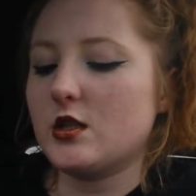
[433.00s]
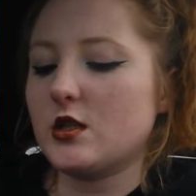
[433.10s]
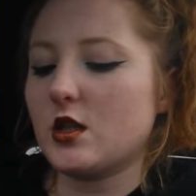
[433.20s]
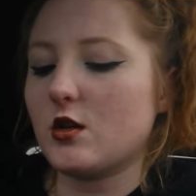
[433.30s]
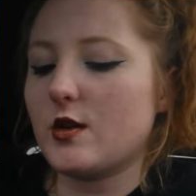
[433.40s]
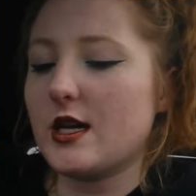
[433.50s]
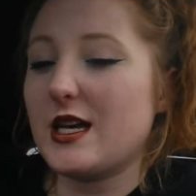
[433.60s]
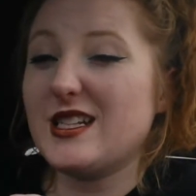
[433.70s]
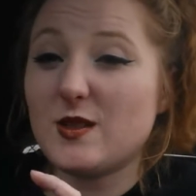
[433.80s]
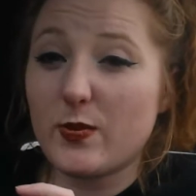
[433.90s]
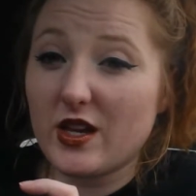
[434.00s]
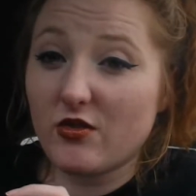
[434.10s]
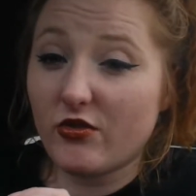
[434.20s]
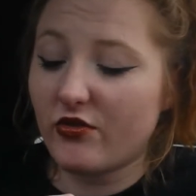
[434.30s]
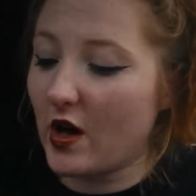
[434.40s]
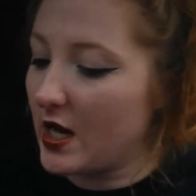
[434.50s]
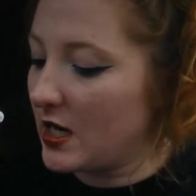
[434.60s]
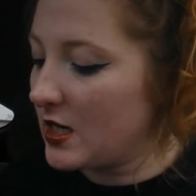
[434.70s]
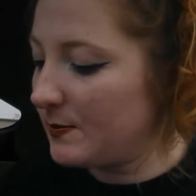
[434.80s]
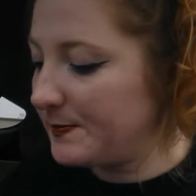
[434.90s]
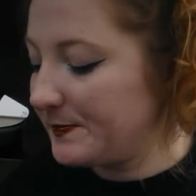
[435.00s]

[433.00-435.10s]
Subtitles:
So, it's been fun.